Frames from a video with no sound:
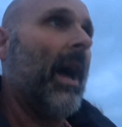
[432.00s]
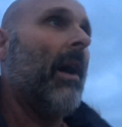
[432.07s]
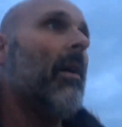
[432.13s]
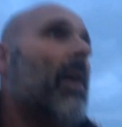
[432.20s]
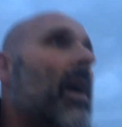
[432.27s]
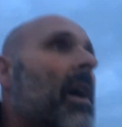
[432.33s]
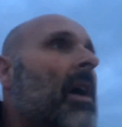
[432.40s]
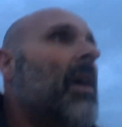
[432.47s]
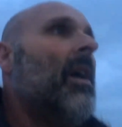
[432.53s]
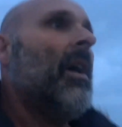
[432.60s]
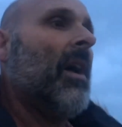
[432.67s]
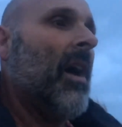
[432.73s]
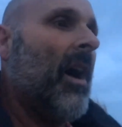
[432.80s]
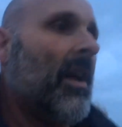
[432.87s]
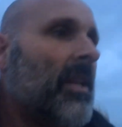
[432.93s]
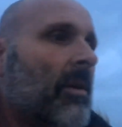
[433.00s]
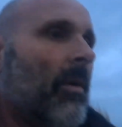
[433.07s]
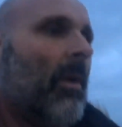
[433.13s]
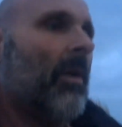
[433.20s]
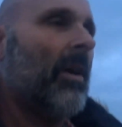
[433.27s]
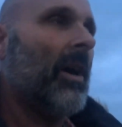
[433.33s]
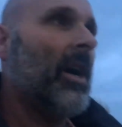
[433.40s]
out and you
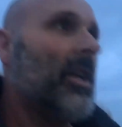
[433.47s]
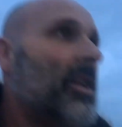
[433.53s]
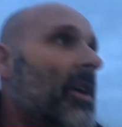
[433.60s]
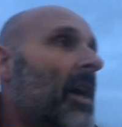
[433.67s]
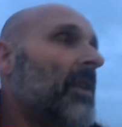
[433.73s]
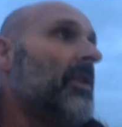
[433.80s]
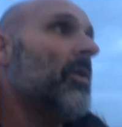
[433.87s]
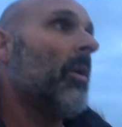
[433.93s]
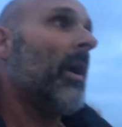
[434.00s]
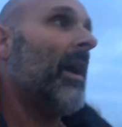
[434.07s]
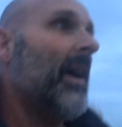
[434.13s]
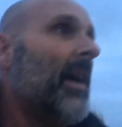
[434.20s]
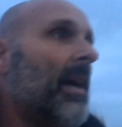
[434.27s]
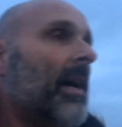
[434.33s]
are